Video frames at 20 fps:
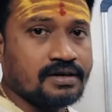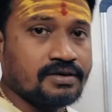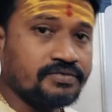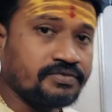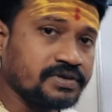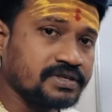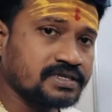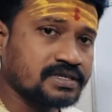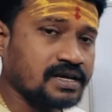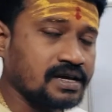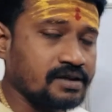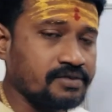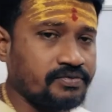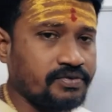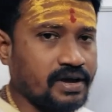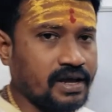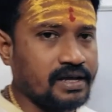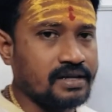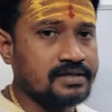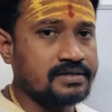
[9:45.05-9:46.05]
physical
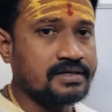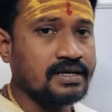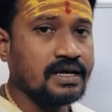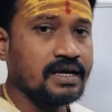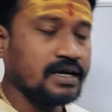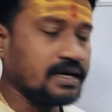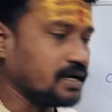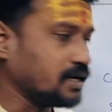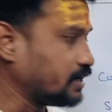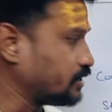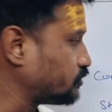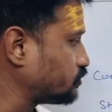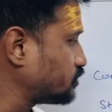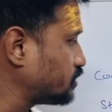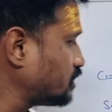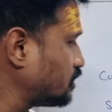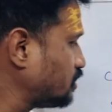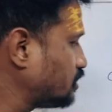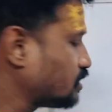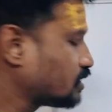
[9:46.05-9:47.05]
files, into
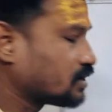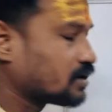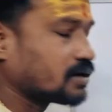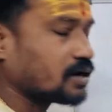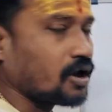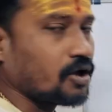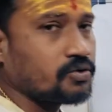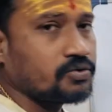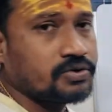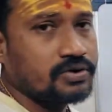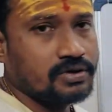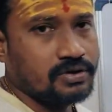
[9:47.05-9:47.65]
the cloud